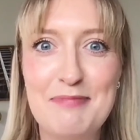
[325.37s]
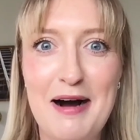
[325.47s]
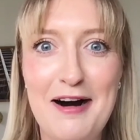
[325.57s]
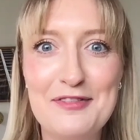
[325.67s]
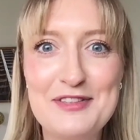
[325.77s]
But
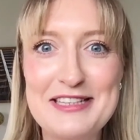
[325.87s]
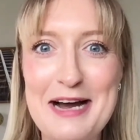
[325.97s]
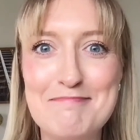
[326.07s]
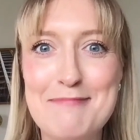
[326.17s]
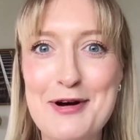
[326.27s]
after that
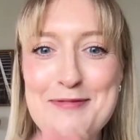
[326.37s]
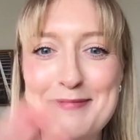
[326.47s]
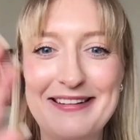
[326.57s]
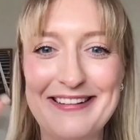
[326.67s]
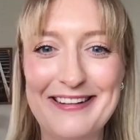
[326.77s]

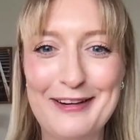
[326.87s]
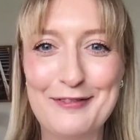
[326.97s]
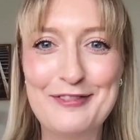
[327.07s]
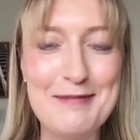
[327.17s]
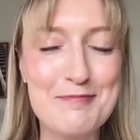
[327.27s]
moment
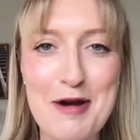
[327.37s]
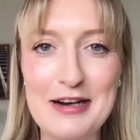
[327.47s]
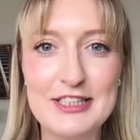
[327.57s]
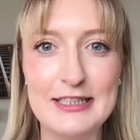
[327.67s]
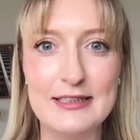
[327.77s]
of
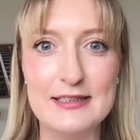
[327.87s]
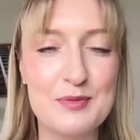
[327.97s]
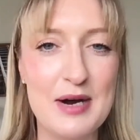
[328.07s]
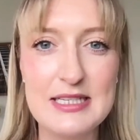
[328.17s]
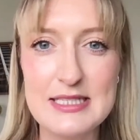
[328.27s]
impressions,
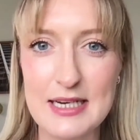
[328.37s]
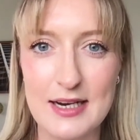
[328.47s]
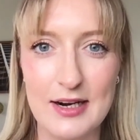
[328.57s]
where does it